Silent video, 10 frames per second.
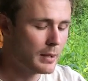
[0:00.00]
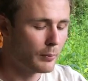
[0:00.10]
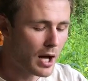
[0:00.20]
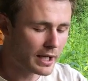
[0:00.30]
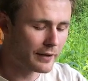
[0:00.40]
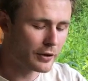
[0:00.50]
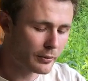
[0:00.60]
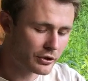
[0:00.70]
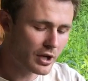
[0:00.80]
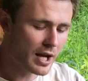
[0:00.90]
But if you
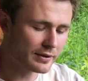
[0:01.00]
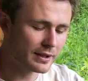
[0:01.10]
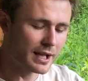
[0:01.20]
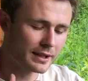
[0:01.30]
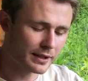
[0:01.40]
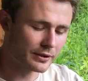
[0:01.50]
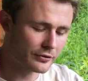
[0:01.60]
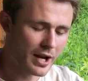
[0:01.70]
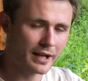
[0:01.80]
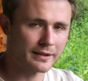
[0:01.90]
adjust and it doesn't
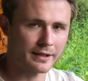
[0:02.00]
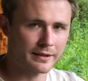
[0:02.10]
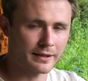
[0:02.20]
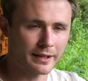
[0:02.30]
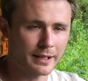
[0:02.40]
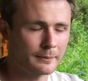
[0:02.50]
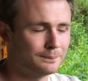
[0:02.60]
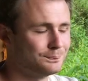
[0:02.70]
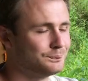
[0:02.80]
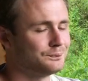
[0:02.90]
track consistently,
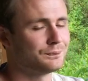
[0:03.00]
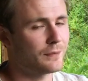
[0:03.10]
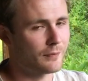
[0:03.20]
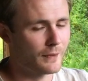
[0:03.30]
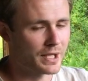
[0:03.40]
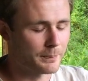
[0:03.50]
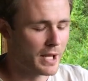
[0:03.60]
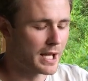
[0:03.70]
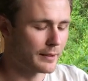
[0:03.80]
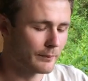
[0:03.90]
it's a
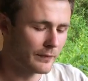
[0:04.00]
pain.